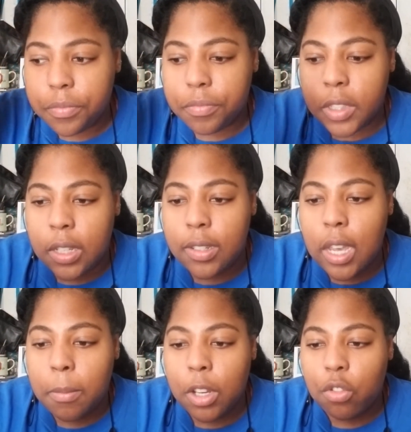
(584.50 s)
inside
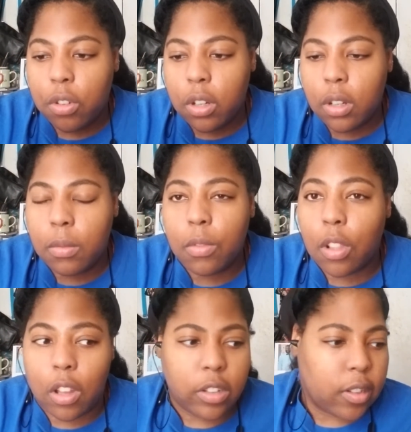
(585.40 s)
my drawer.
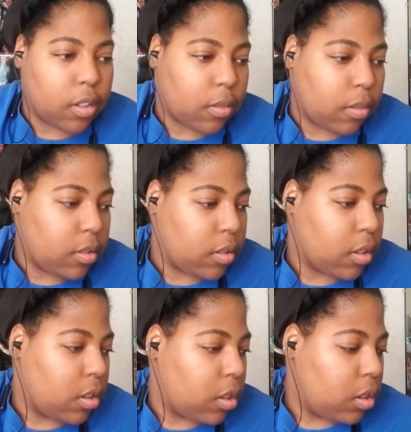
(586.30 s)
Also,
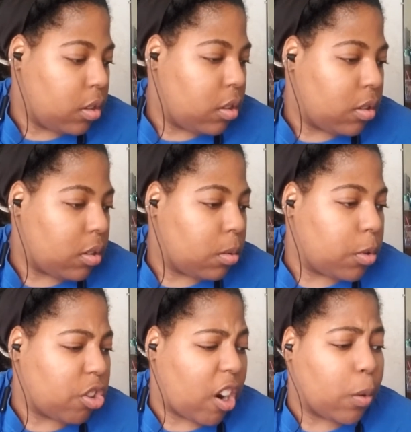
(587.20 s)

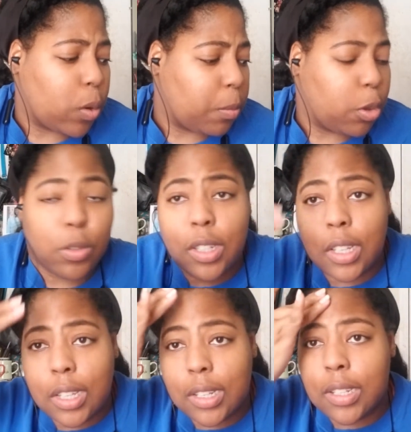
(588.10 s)
majority of what I'm using
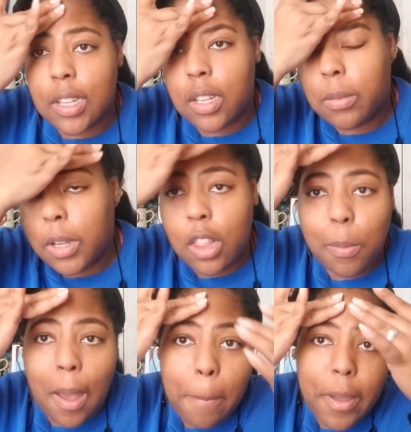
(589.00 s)
is
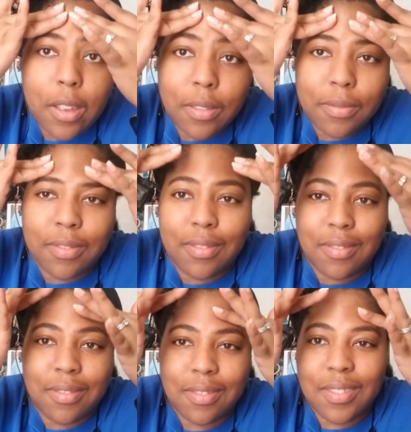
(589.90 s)
ColourPop.
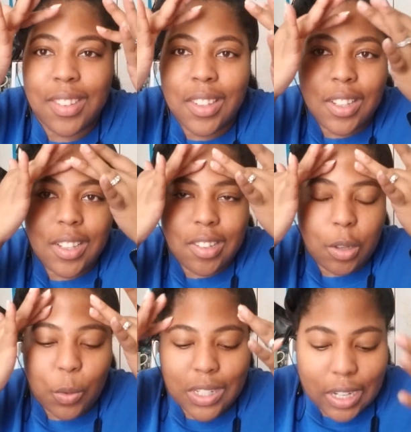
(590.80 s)
So
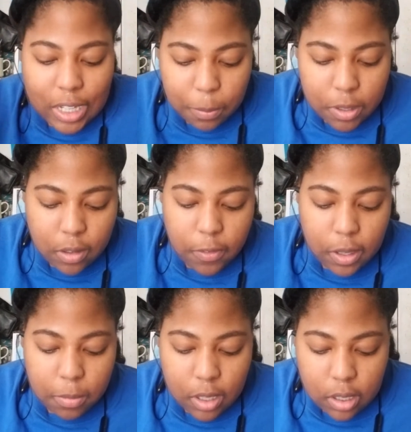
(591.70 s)
why not keep it in the family?